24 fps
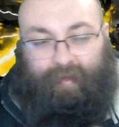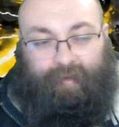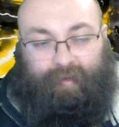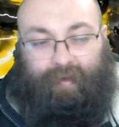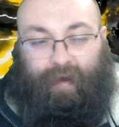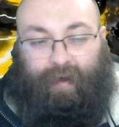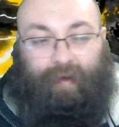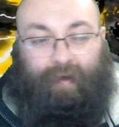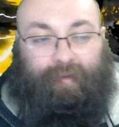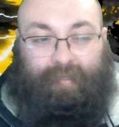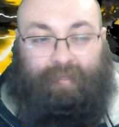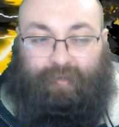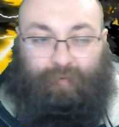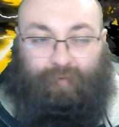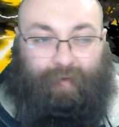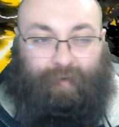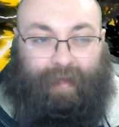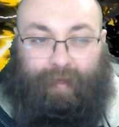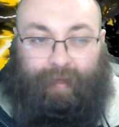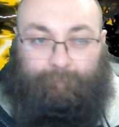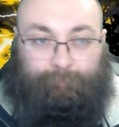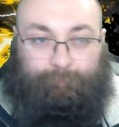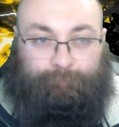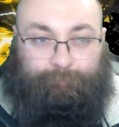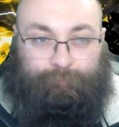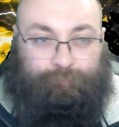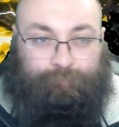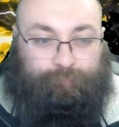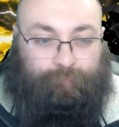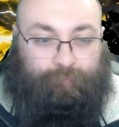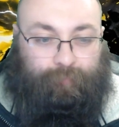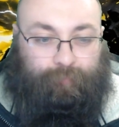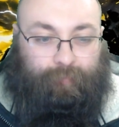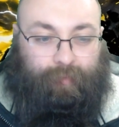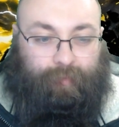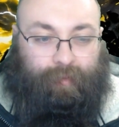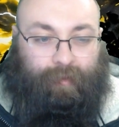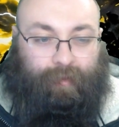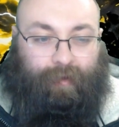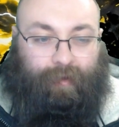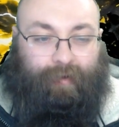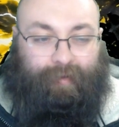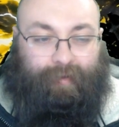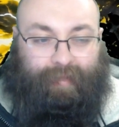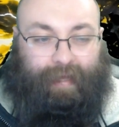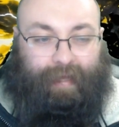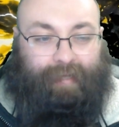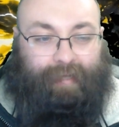Card's great.
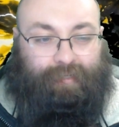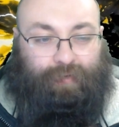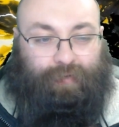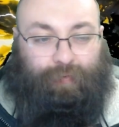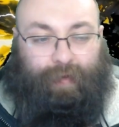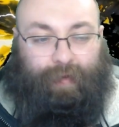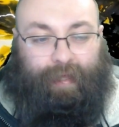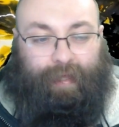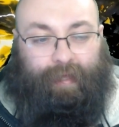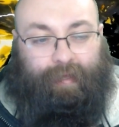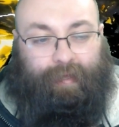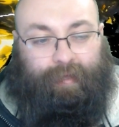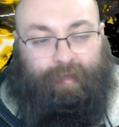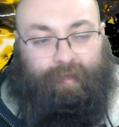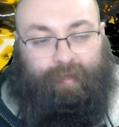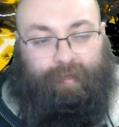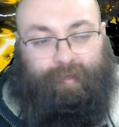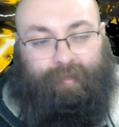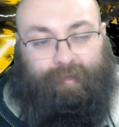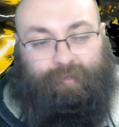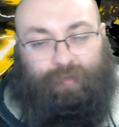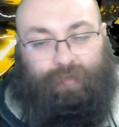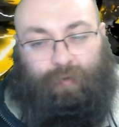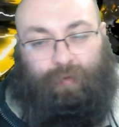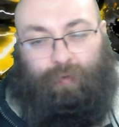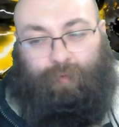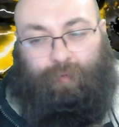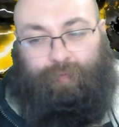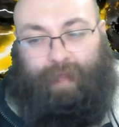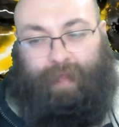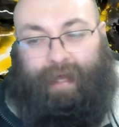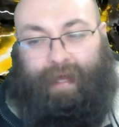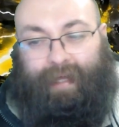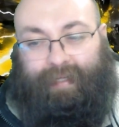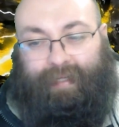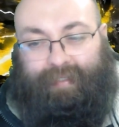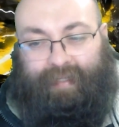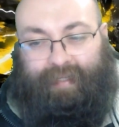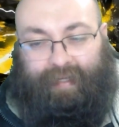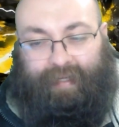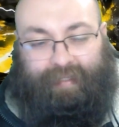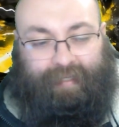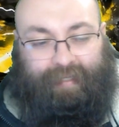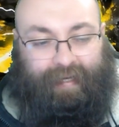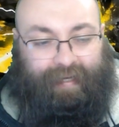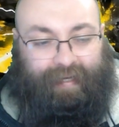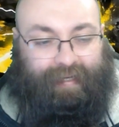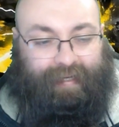Card is great. So that is the
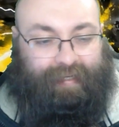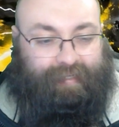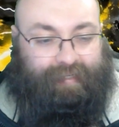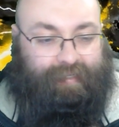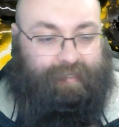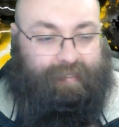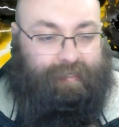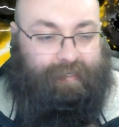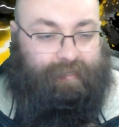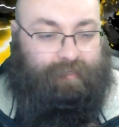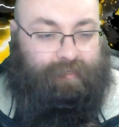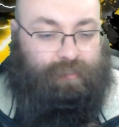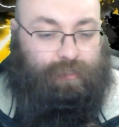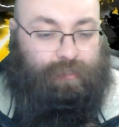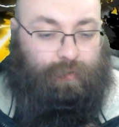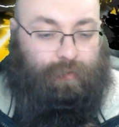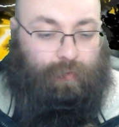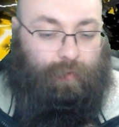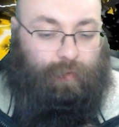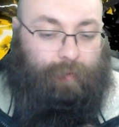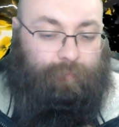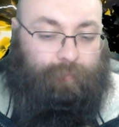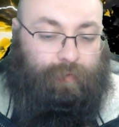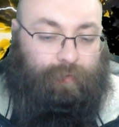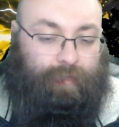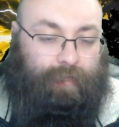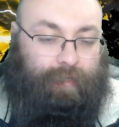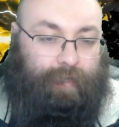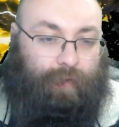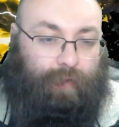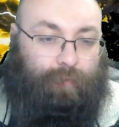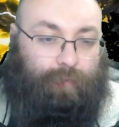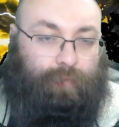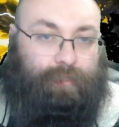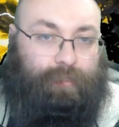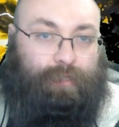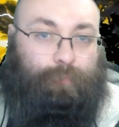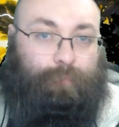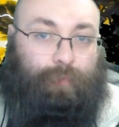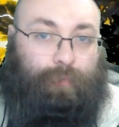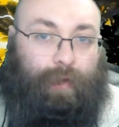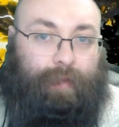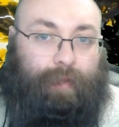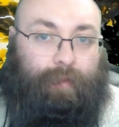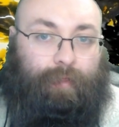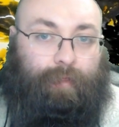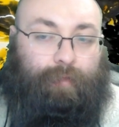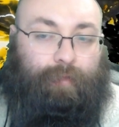attacks. So I'm going to now
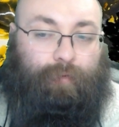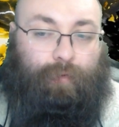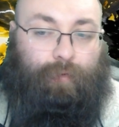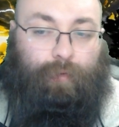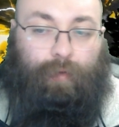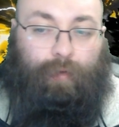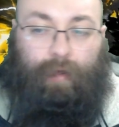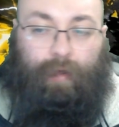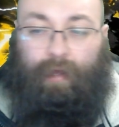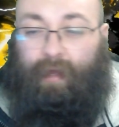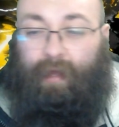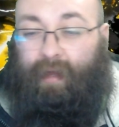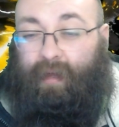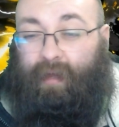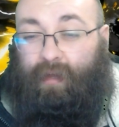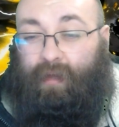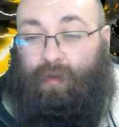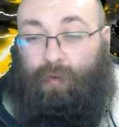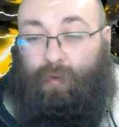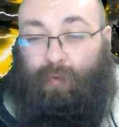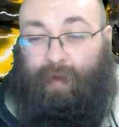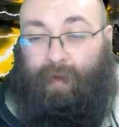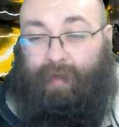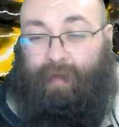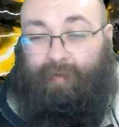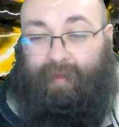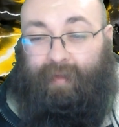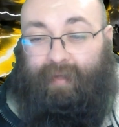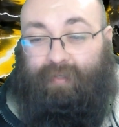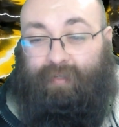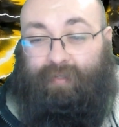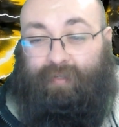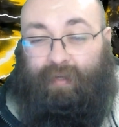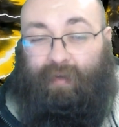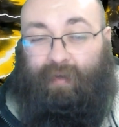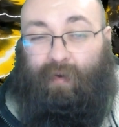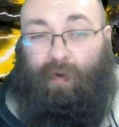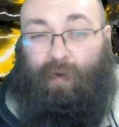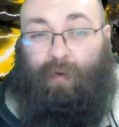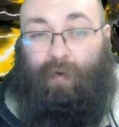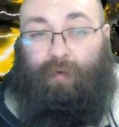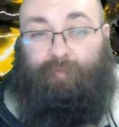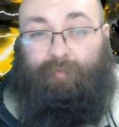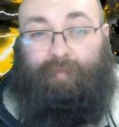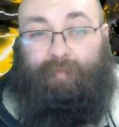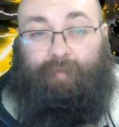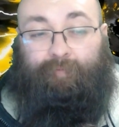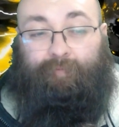sprint through quite literally
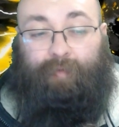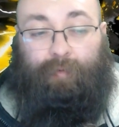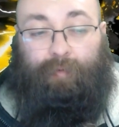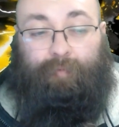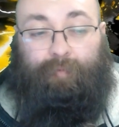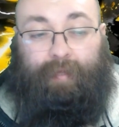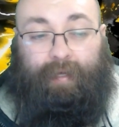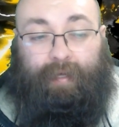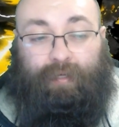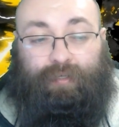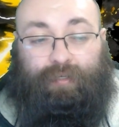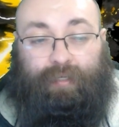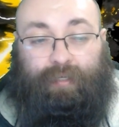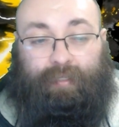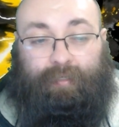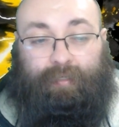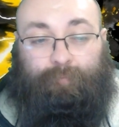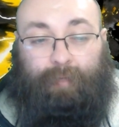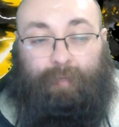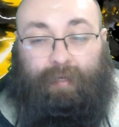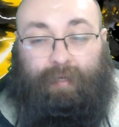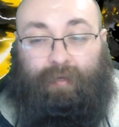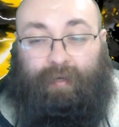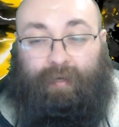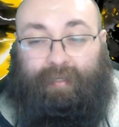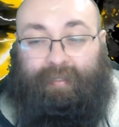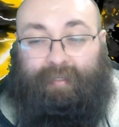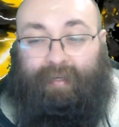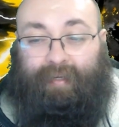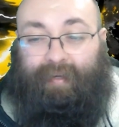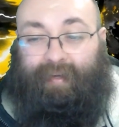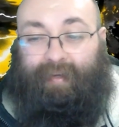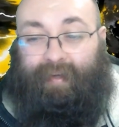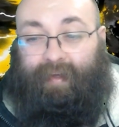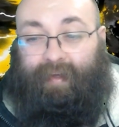all of the foundations because